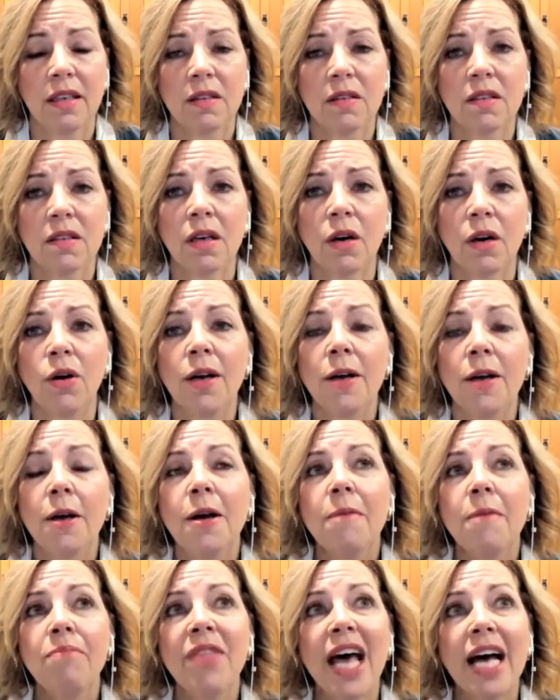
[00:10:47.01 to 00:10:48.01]
So
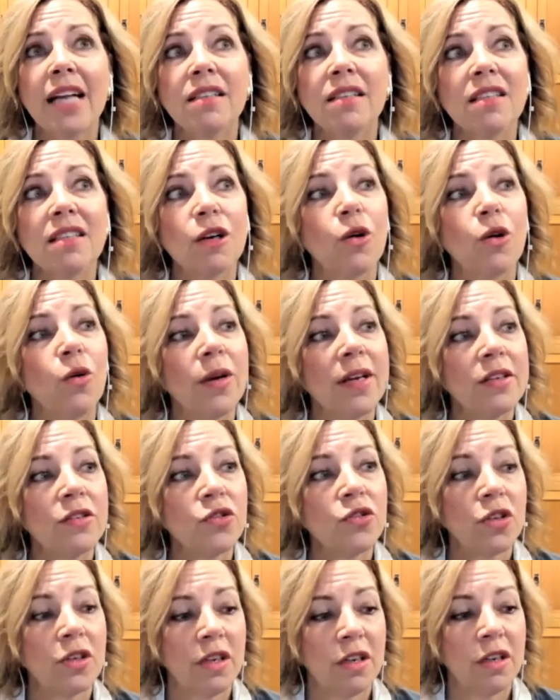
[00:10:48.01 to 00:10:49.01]
that's the
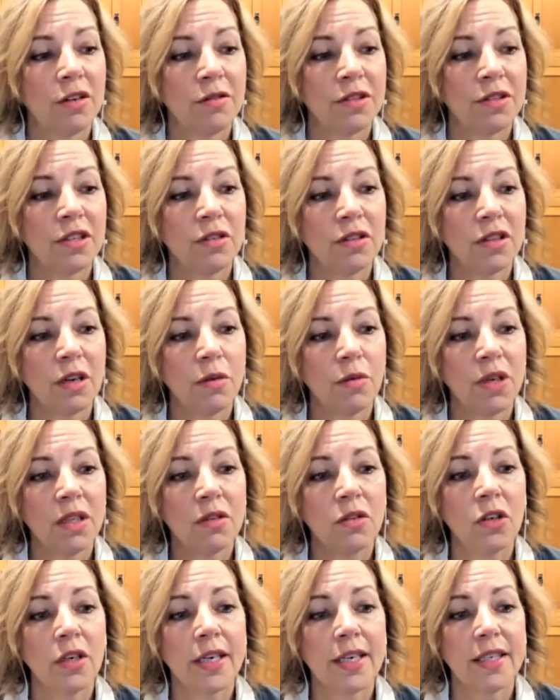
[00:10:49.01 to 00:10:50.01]
question that we
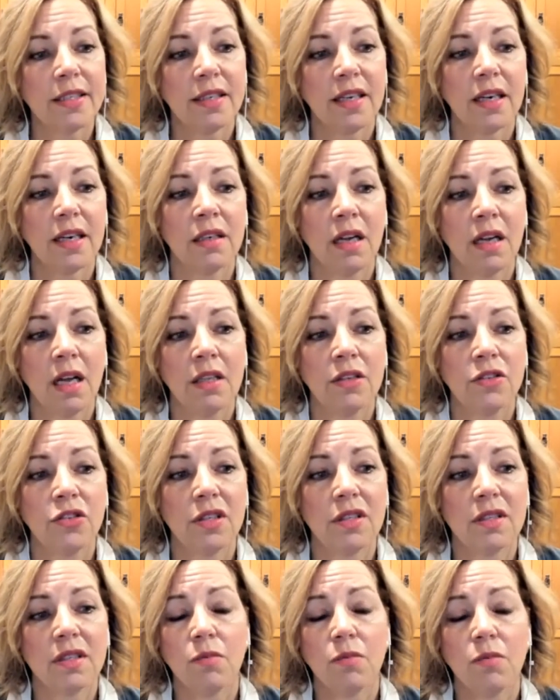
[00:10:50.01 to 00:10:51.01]
look at
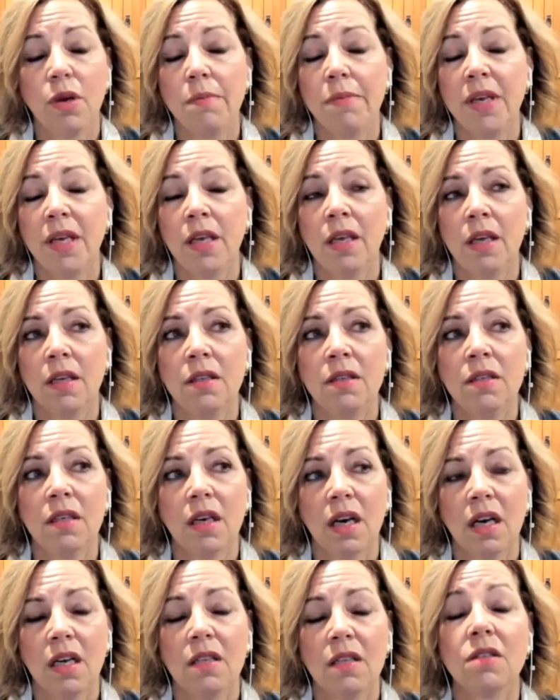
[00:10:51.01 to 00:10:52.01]
technologies and we begin to
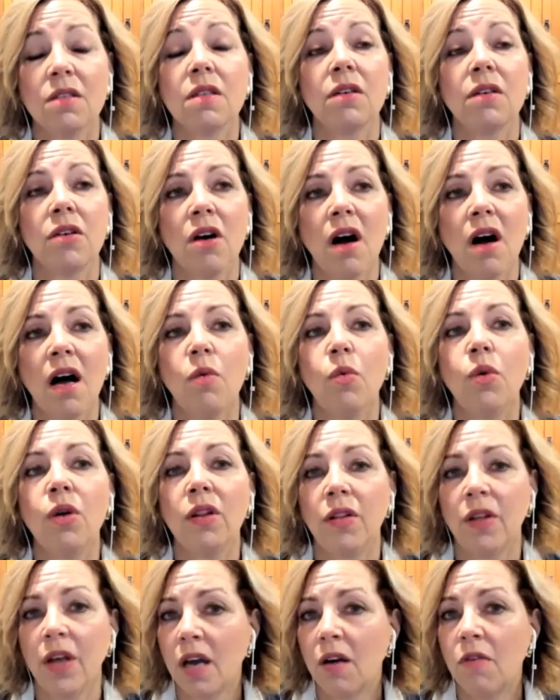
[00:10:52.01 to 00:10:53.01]
consider how will
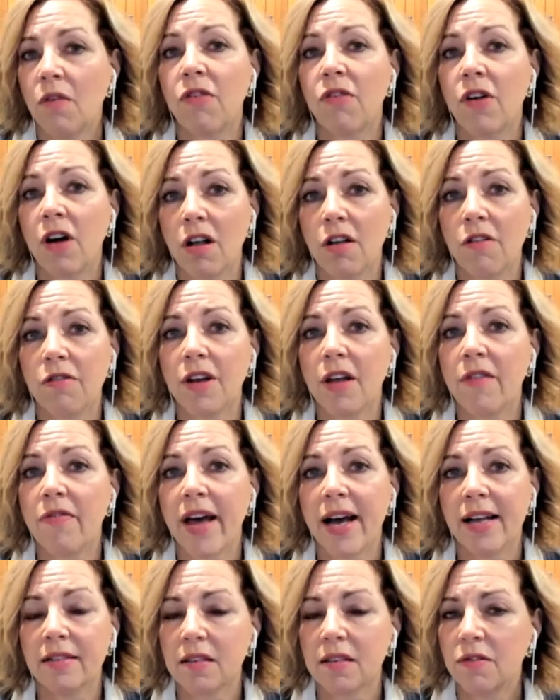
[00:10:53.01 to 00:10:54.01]
they evolve, and
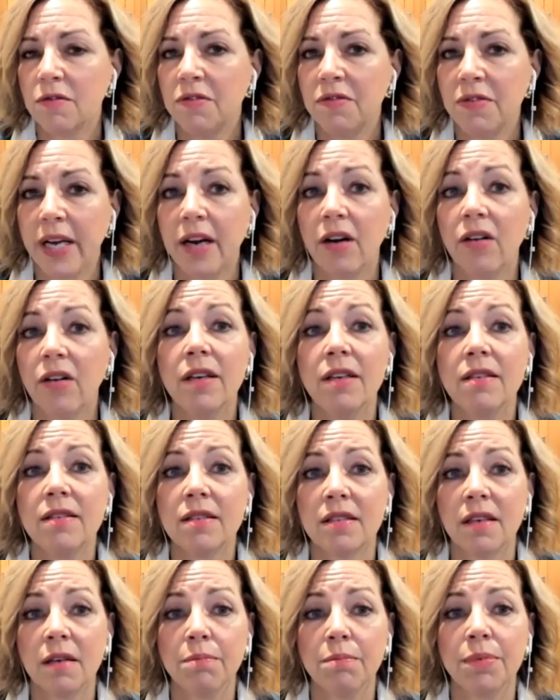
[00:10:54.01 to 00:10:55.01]
that's a very
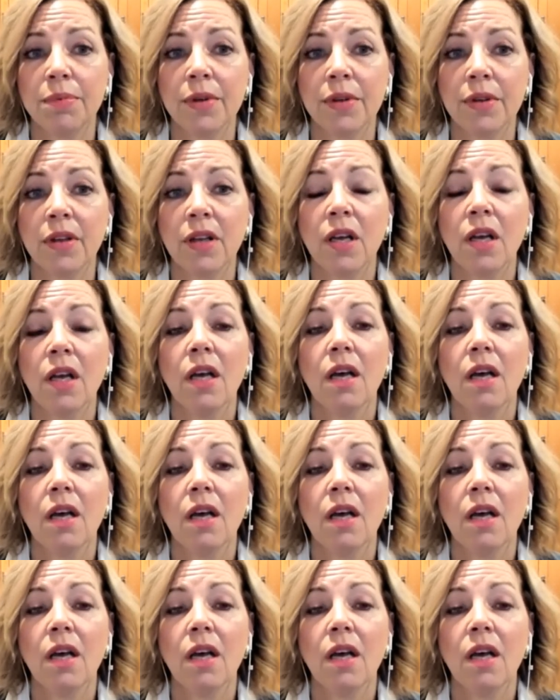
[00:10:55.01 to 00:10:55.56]
simple